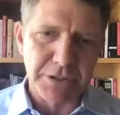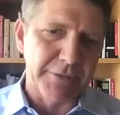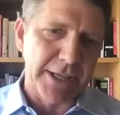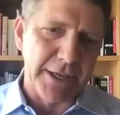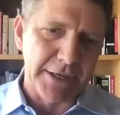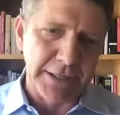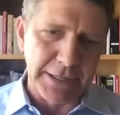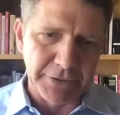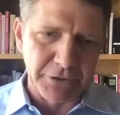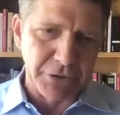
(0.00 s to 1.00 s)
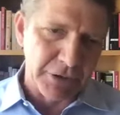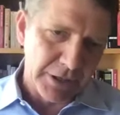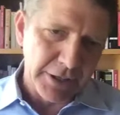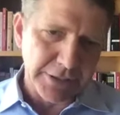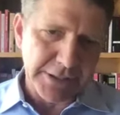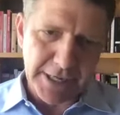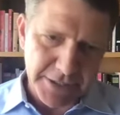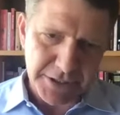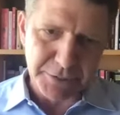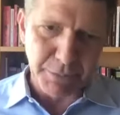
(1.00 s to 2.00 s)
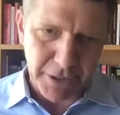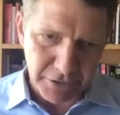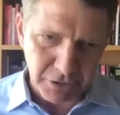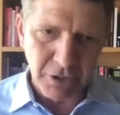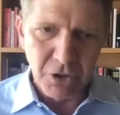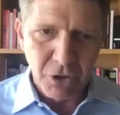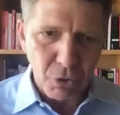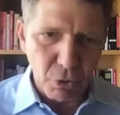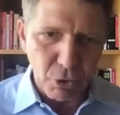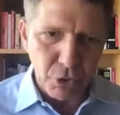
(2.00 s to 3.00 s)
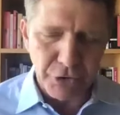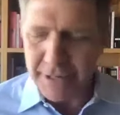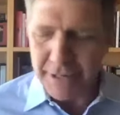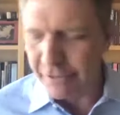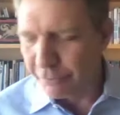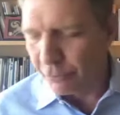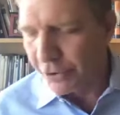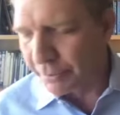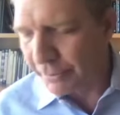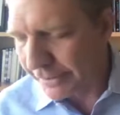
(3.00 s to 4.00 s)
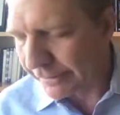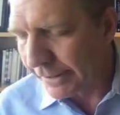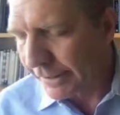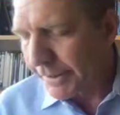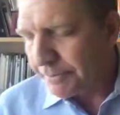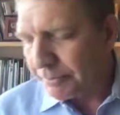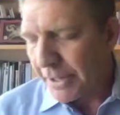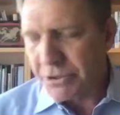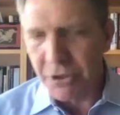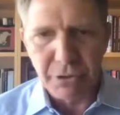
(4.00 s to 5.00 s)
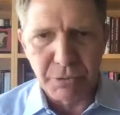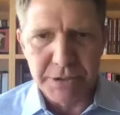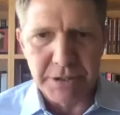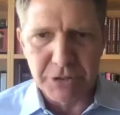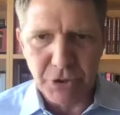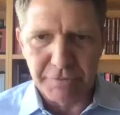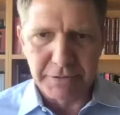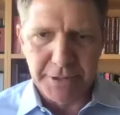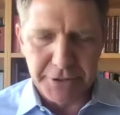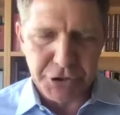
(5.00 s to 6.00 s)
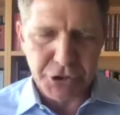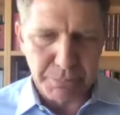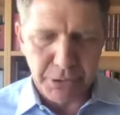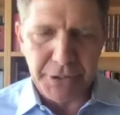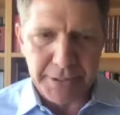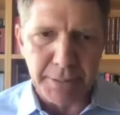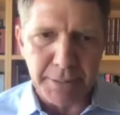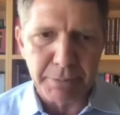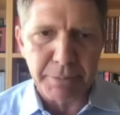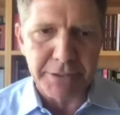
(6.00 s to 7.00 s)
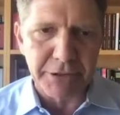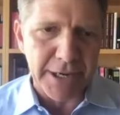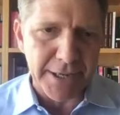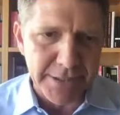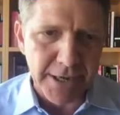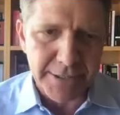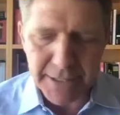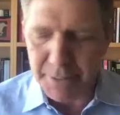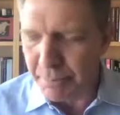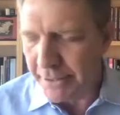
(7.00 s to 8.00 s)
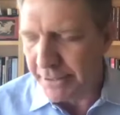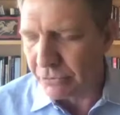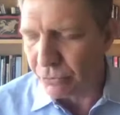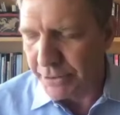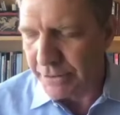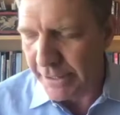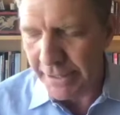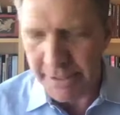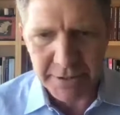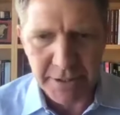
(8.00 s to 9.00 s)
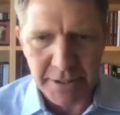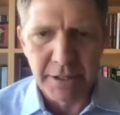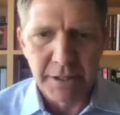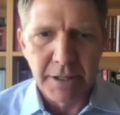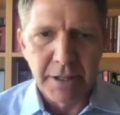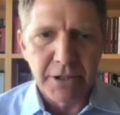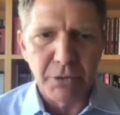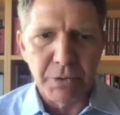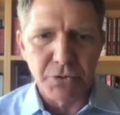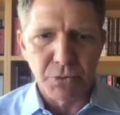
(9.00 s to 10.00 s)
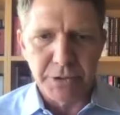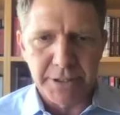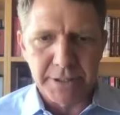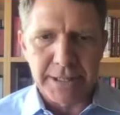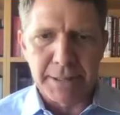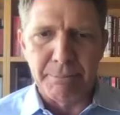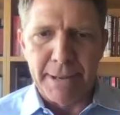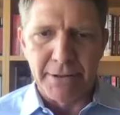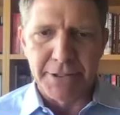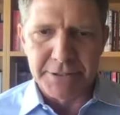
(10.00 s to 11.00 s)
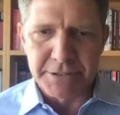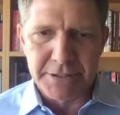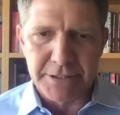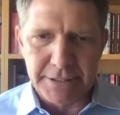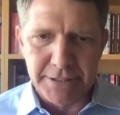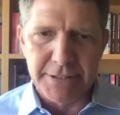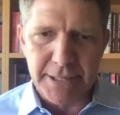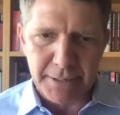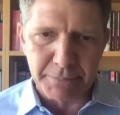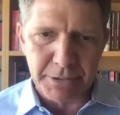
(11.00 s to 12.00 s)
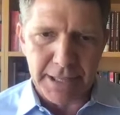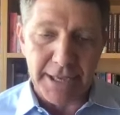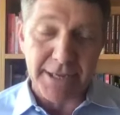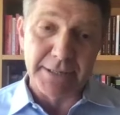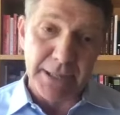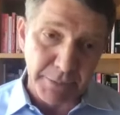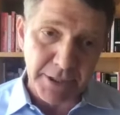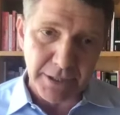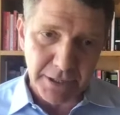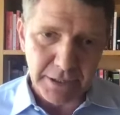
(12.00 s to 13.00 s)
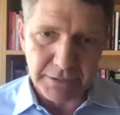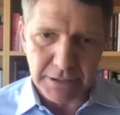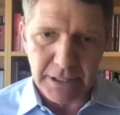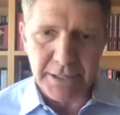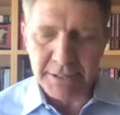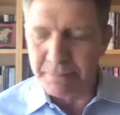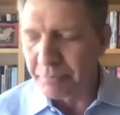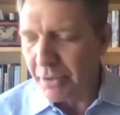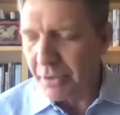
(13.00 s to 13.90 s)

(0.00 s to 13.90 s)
sort of advocating either the Texas model or the California model. And so there was sort of a literature building up, but there had not yet been written anything that was really a balanced, in-depth academic um,